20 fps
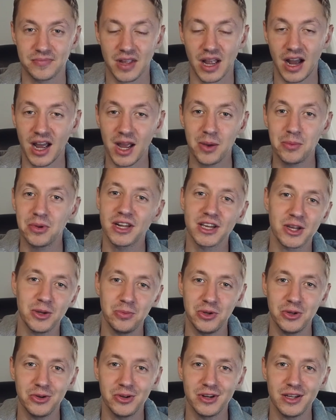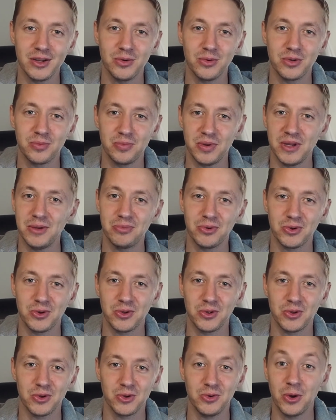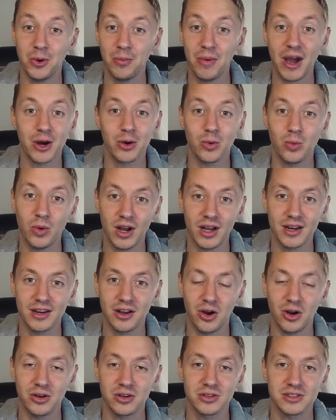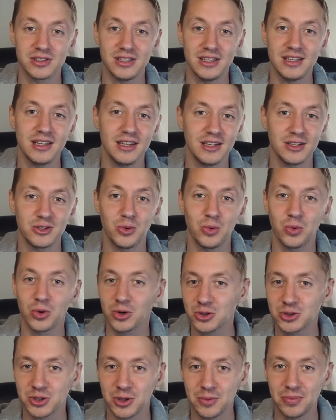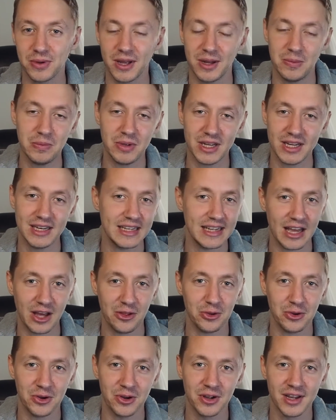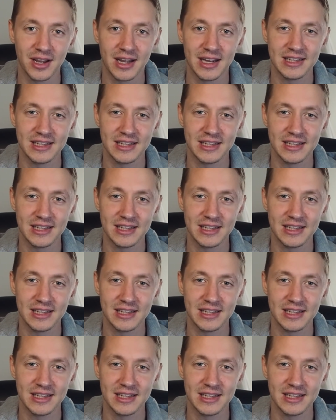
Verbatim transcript: I am in a community with people who, no matter what, are seeking to worship and be together,